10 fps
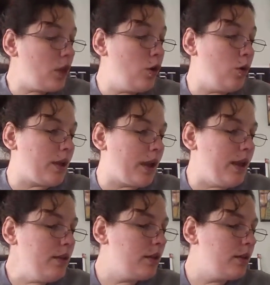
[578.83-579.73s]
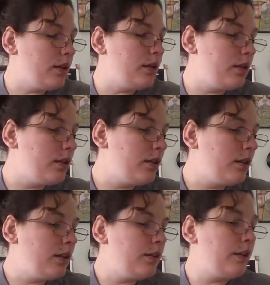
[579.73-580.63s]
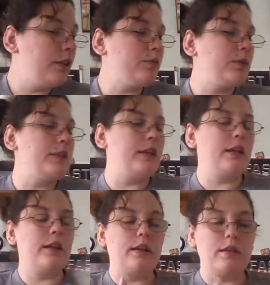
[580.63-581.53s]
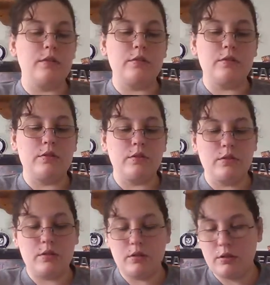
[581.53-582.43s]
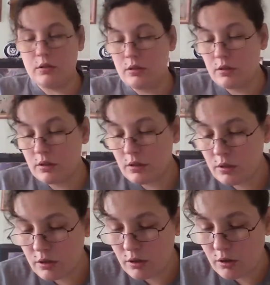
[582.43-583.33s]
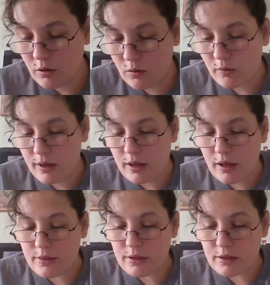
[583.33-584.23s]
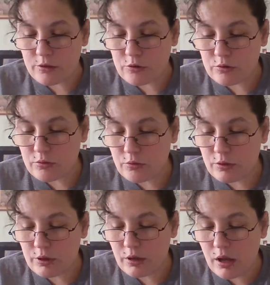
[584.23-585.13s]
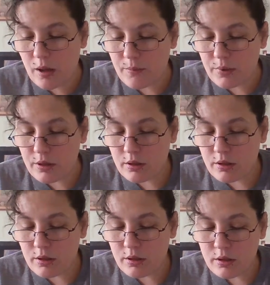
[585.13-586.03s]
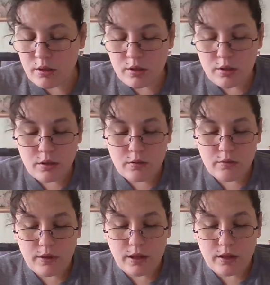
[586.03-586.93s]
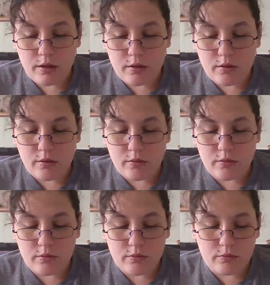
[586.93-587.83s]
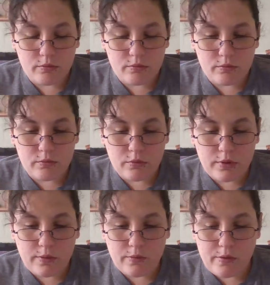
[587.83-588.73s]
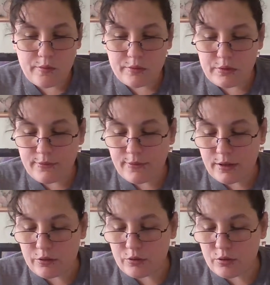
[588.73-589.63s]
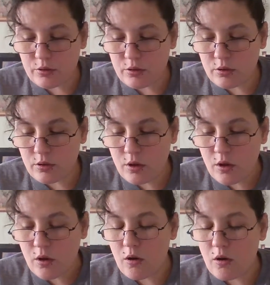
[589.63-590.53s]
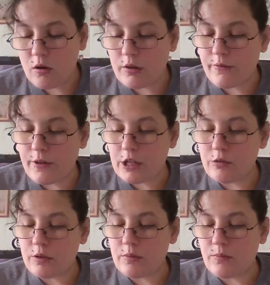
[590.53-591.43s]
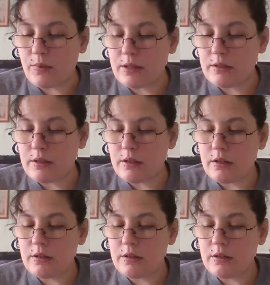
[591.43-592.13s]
Okay. This one is... Oh, wait. I think I just screwed it up. Wait. Well, then what was the fish? Oh, the fish was mint...